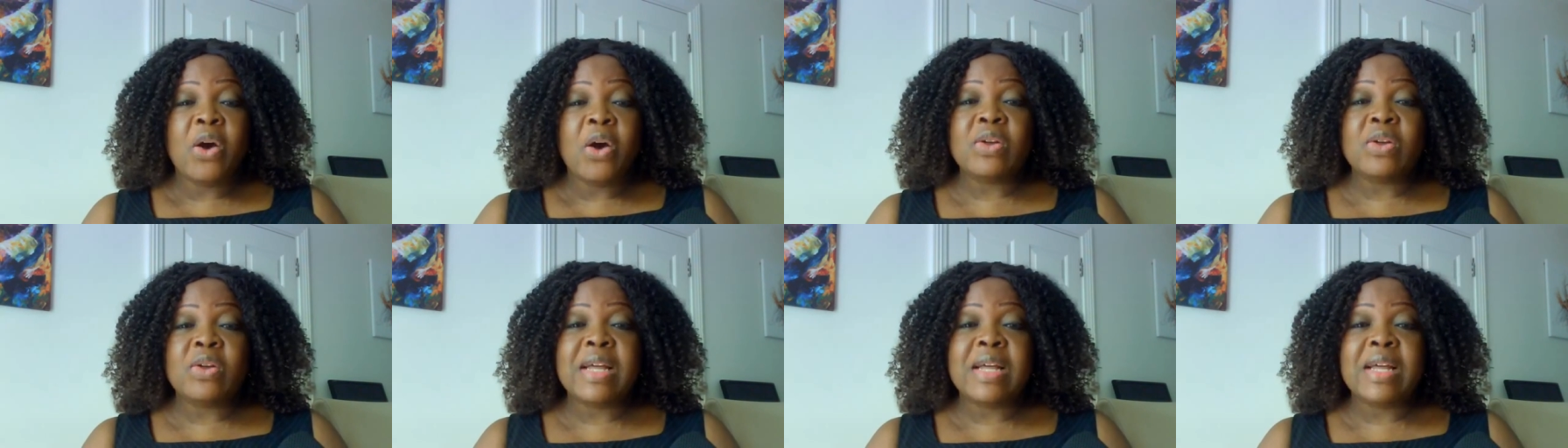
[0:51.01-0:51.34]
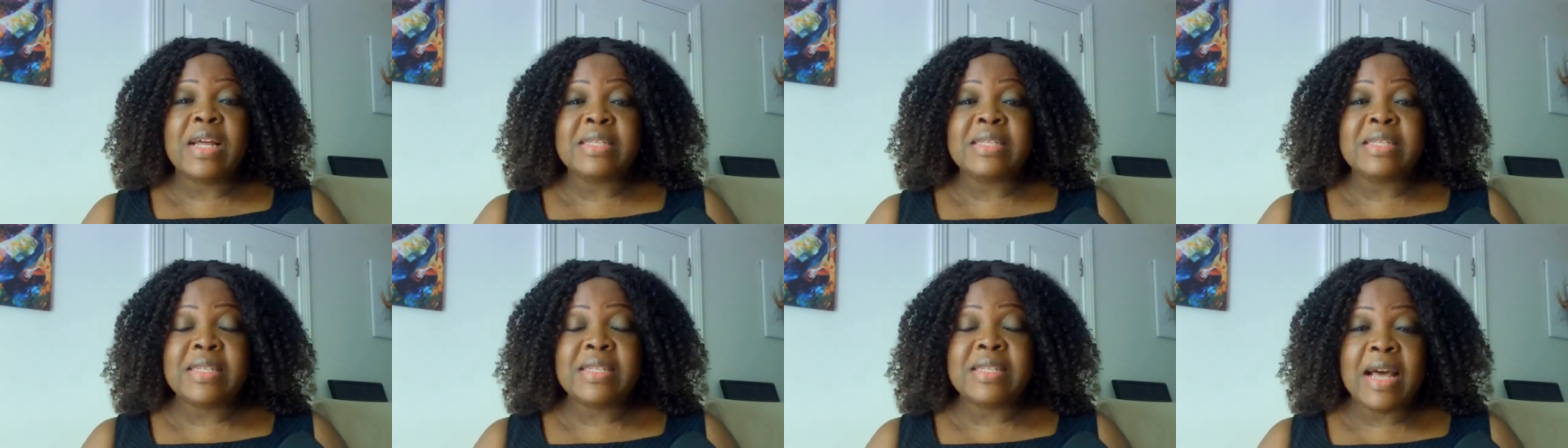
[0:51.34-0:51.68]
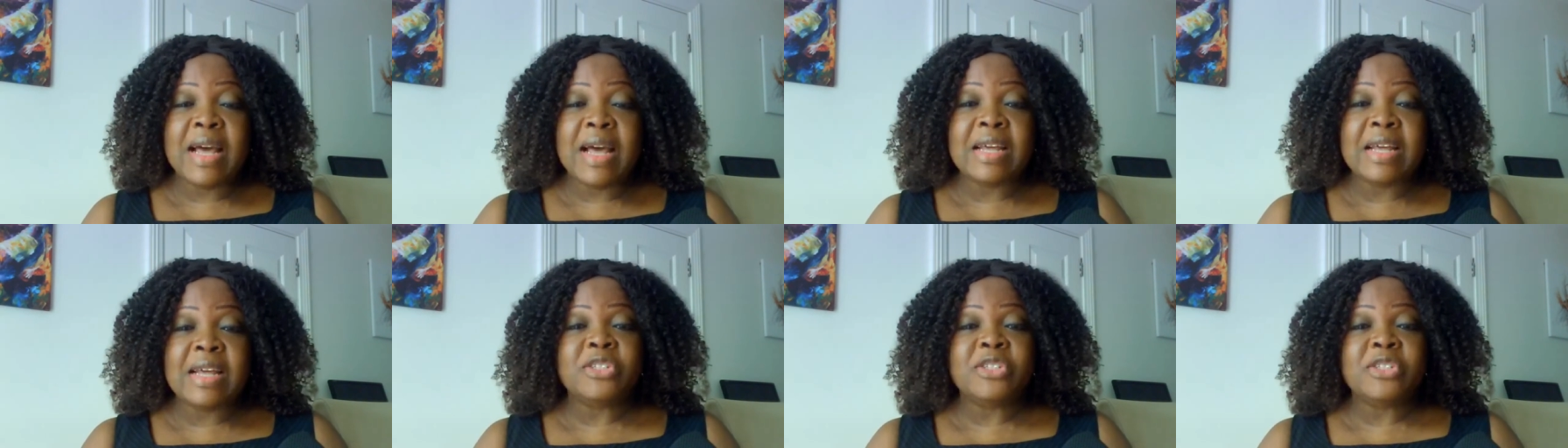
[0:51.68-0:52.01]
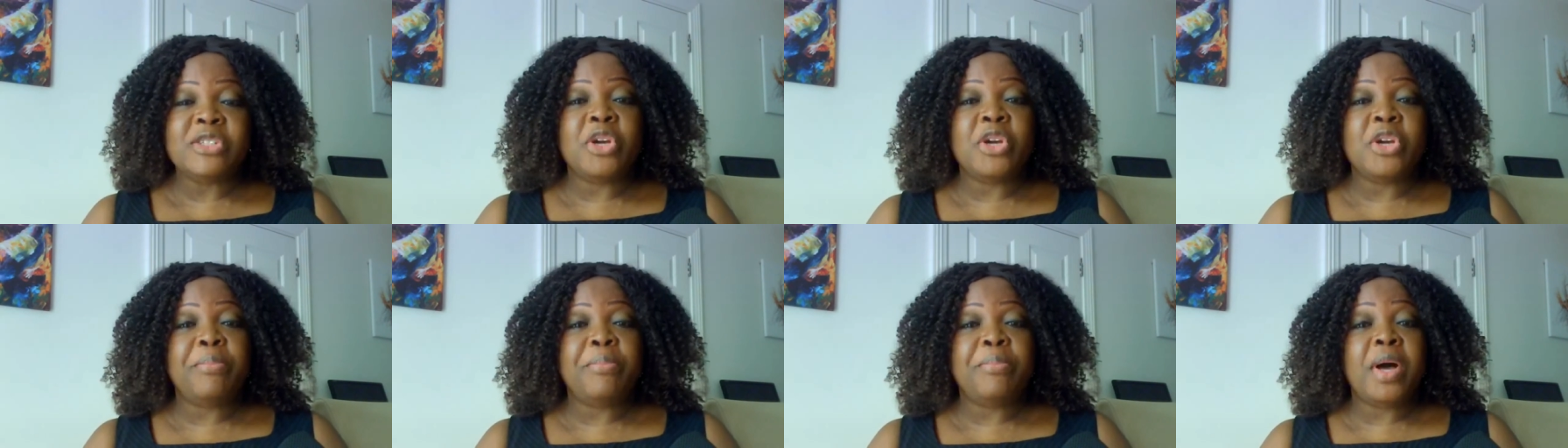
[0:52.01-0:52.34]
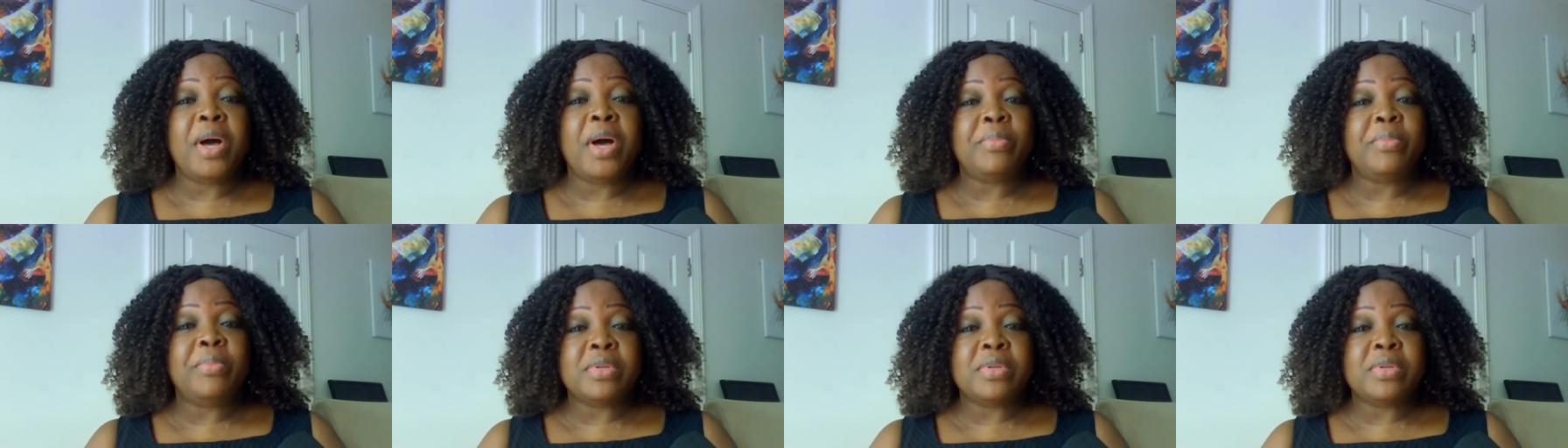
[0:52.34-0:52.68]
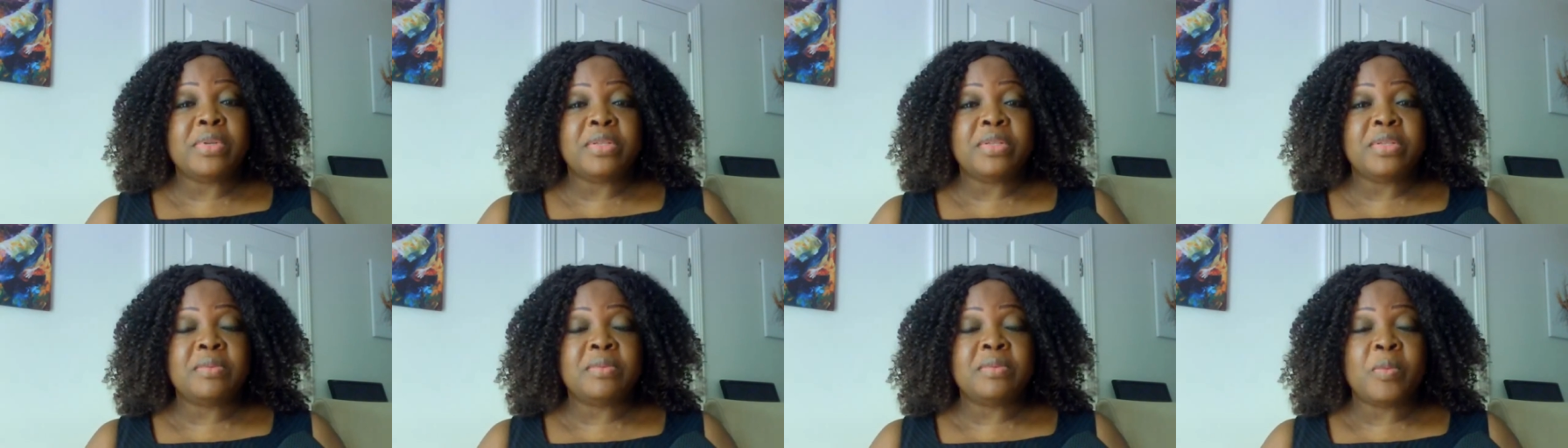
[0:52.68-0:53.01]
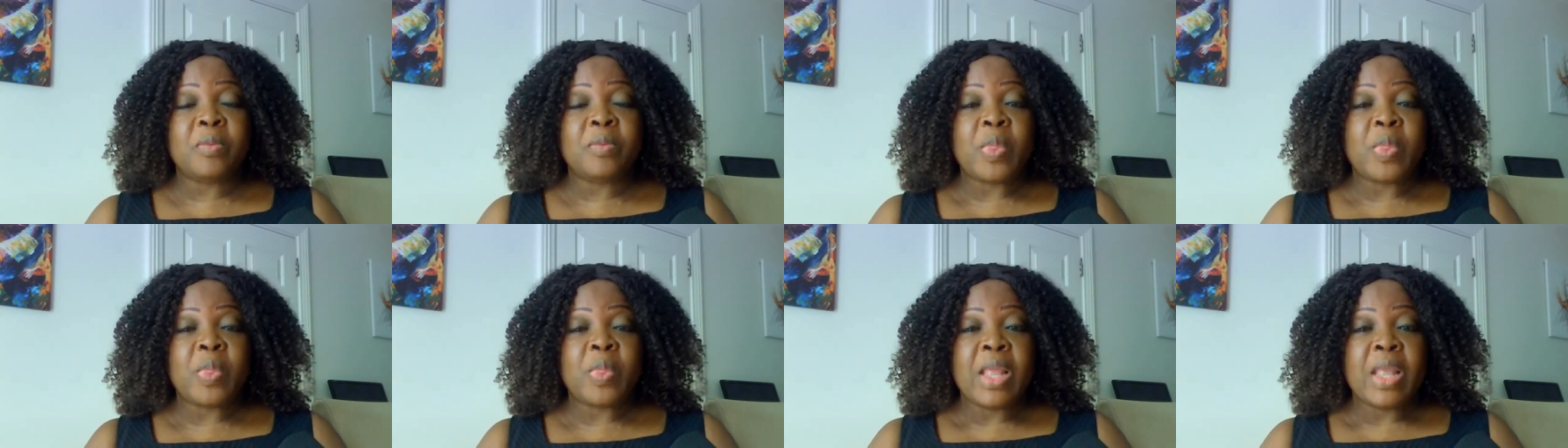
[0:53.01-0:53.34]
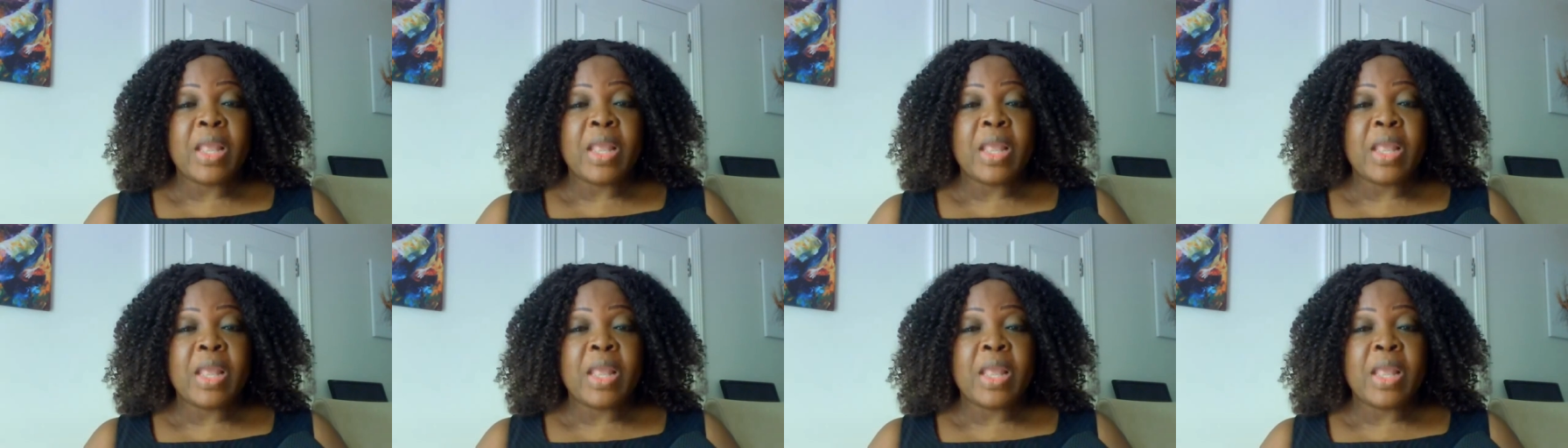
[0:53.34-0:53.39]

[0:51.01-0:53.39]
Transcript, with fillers: understand your purpose,